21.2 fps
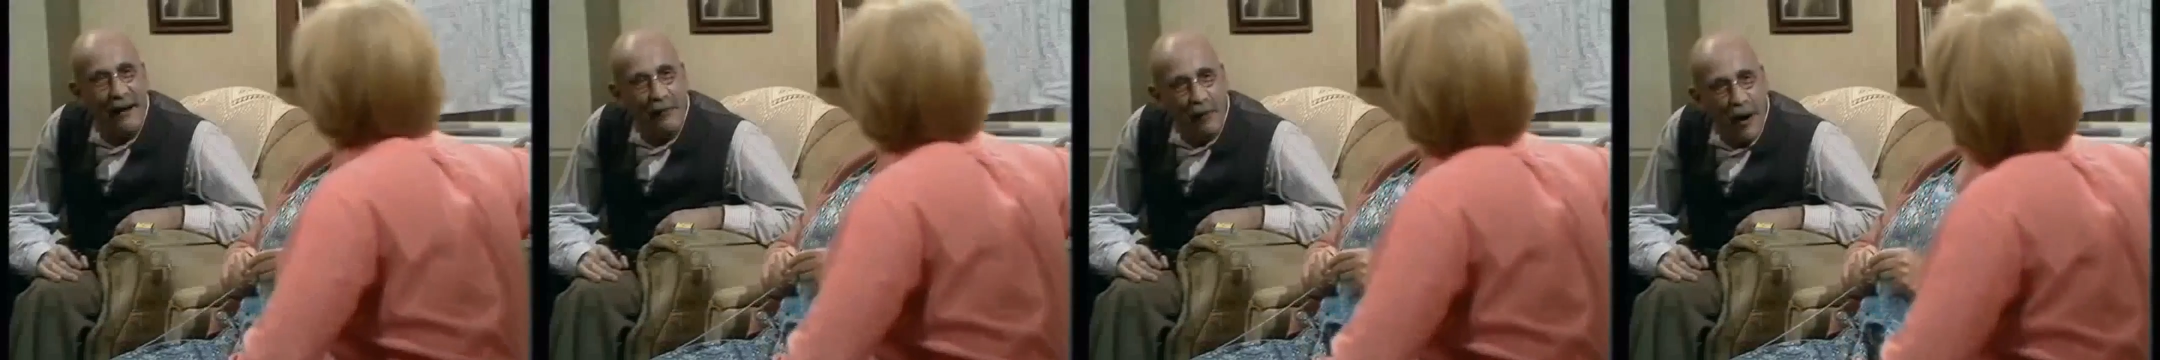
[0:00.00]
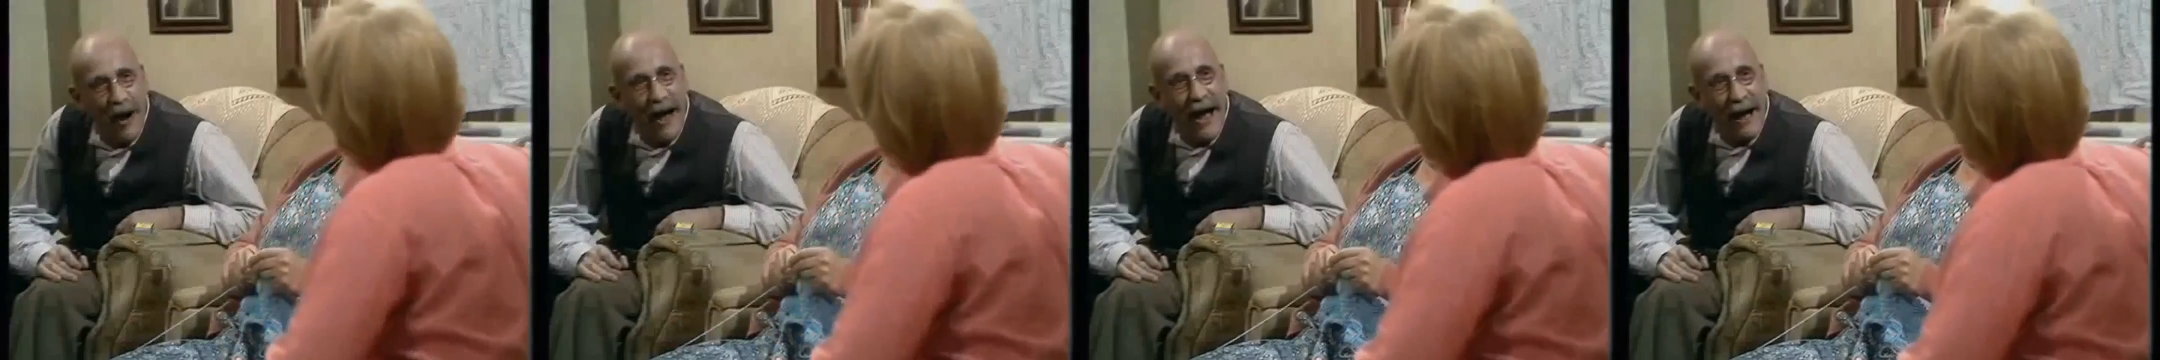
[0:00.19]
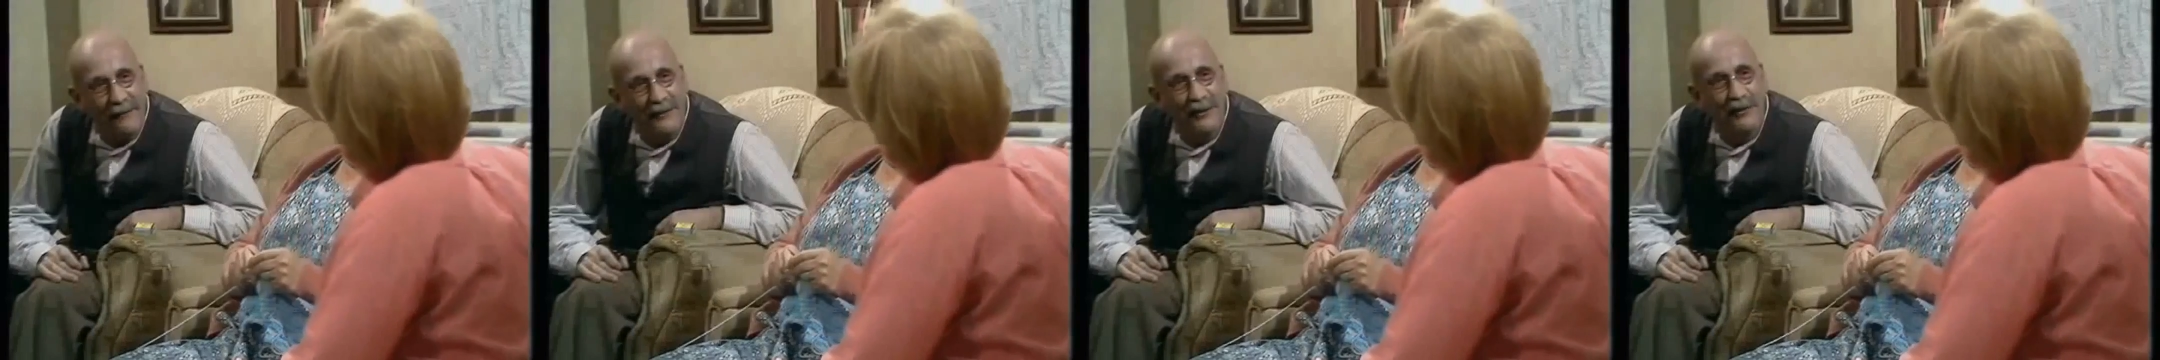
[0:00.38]
And
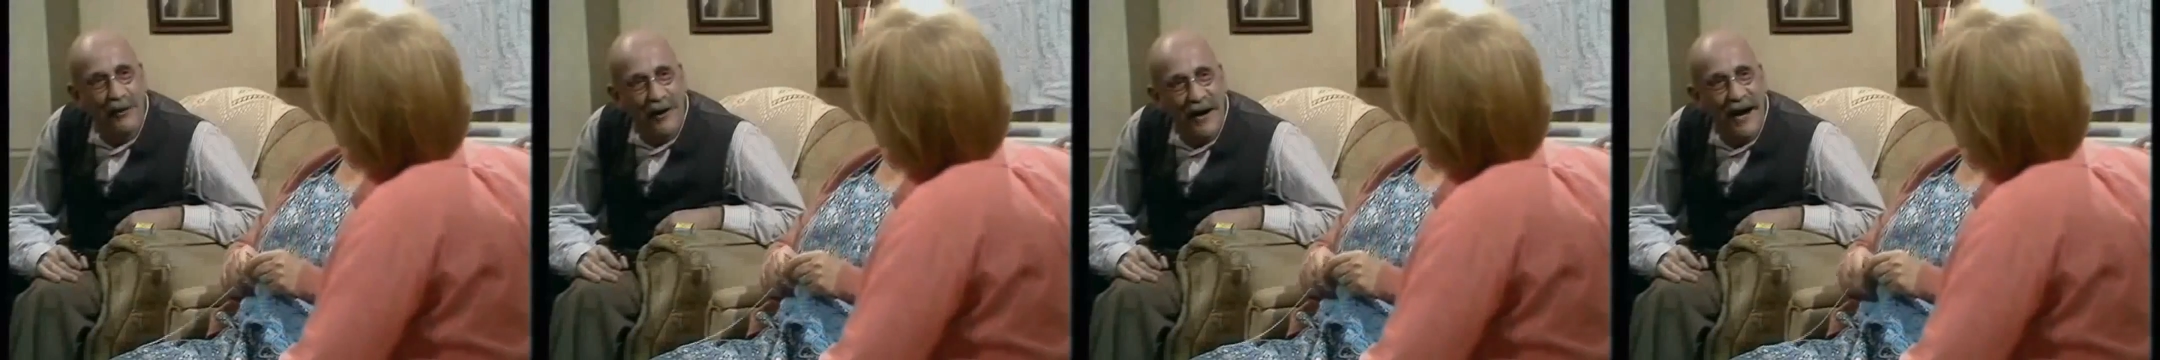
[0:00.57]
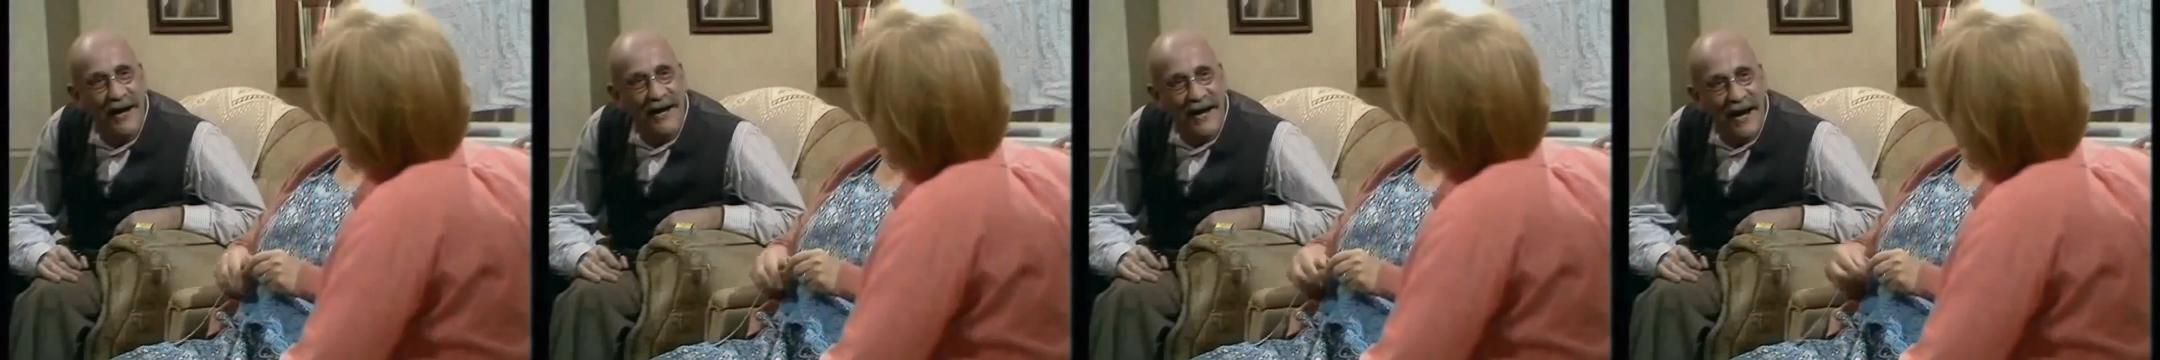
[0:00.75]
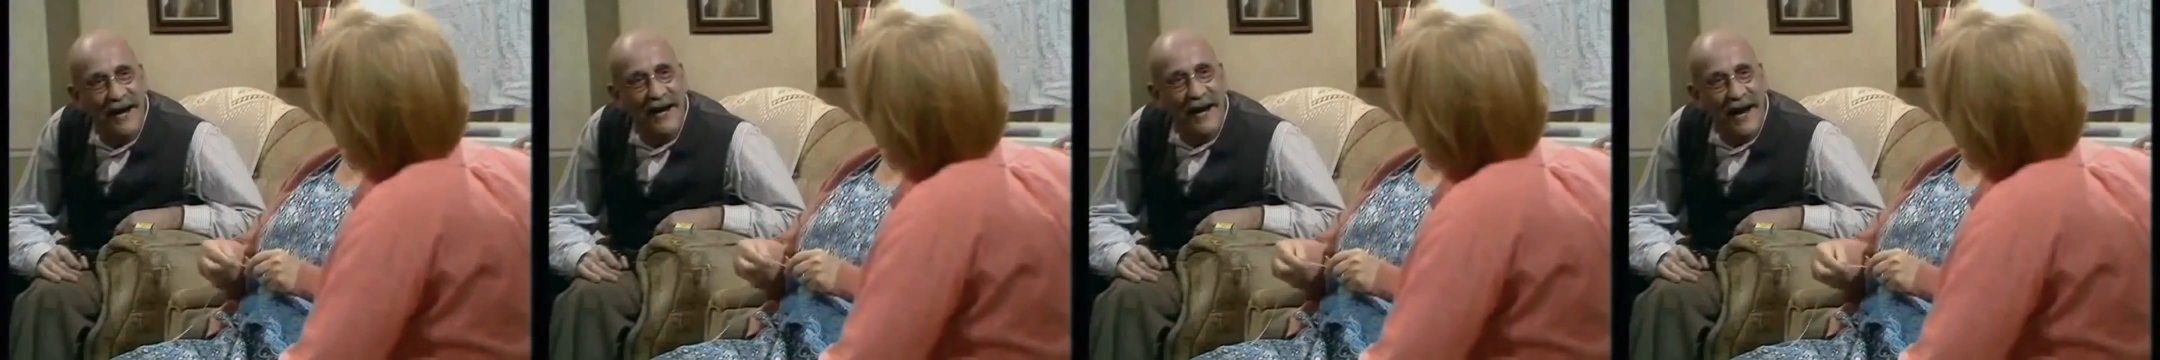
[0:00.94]
what happens when
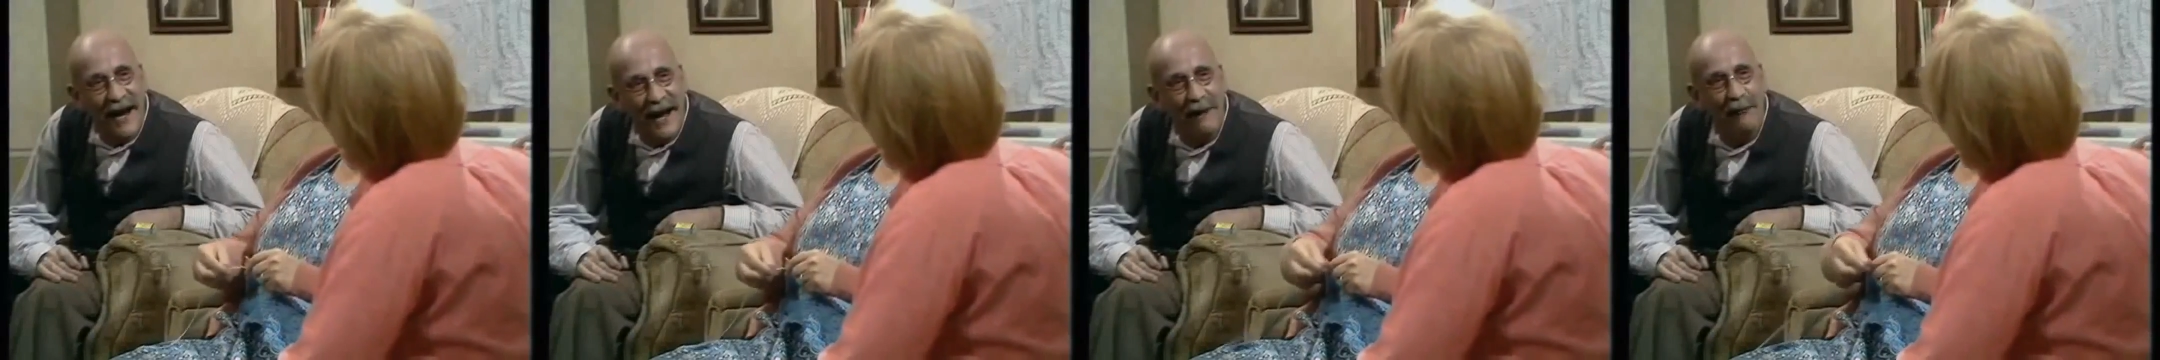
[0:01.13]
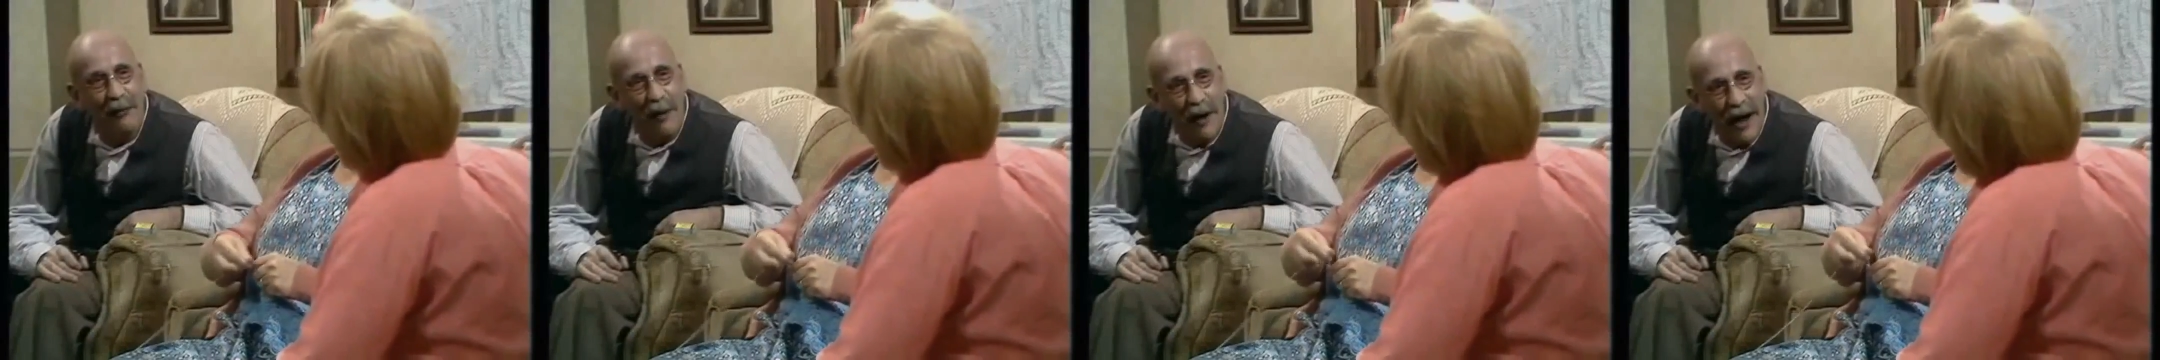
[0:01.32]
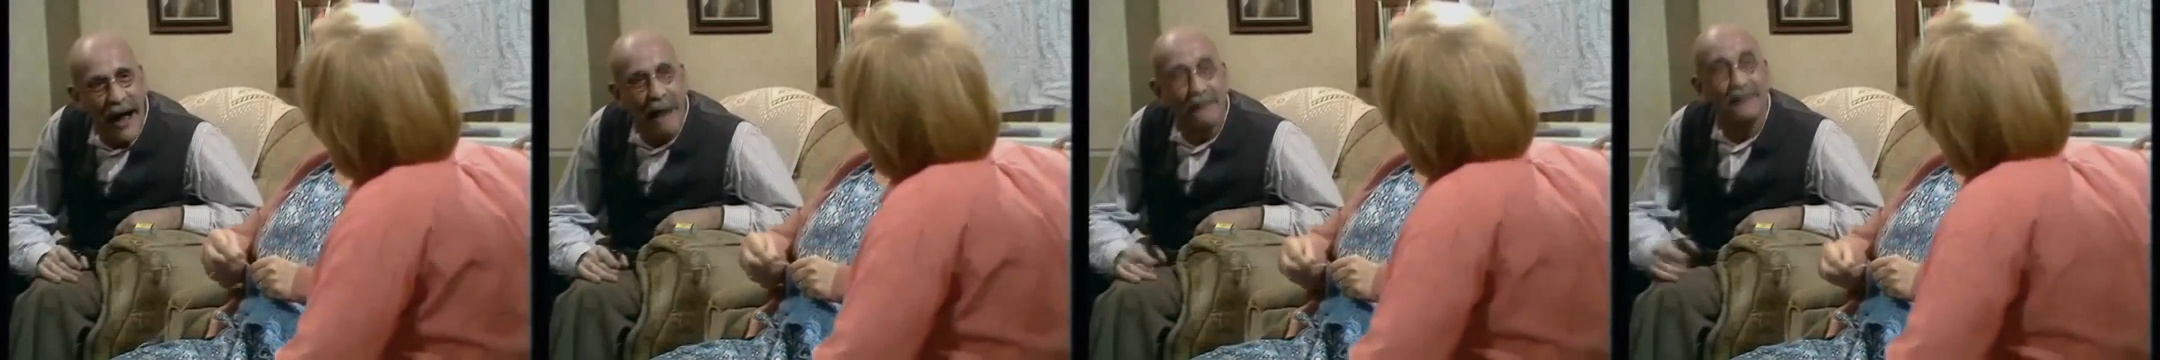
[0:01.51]
they get it, eh?
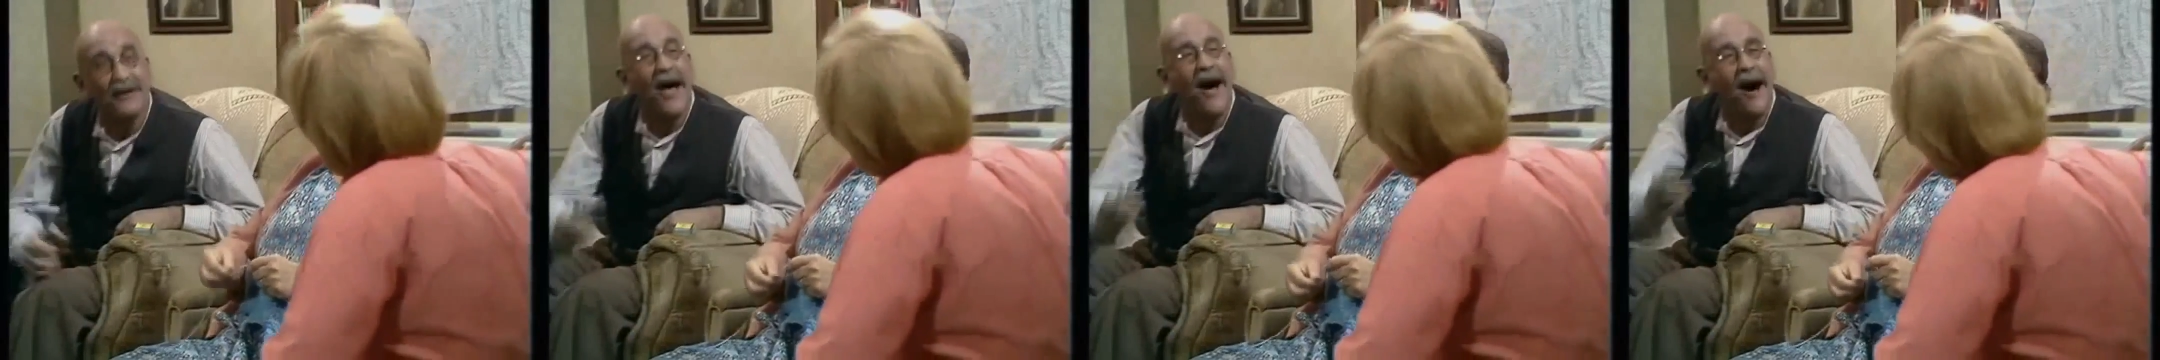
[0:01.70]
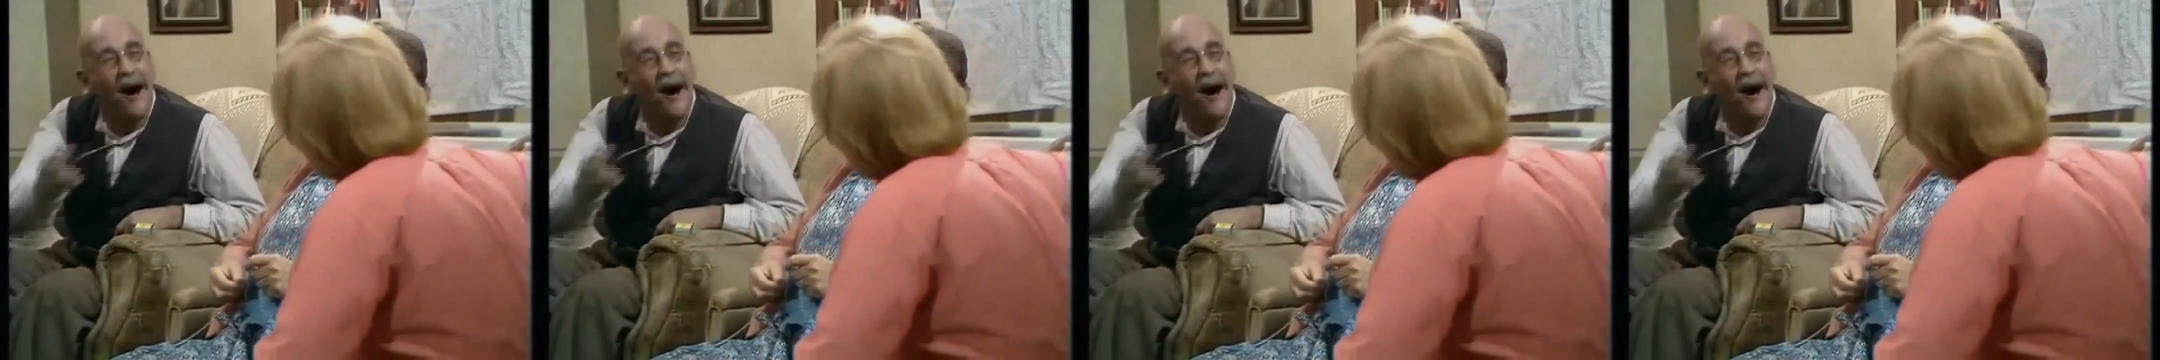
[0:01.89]
What happens?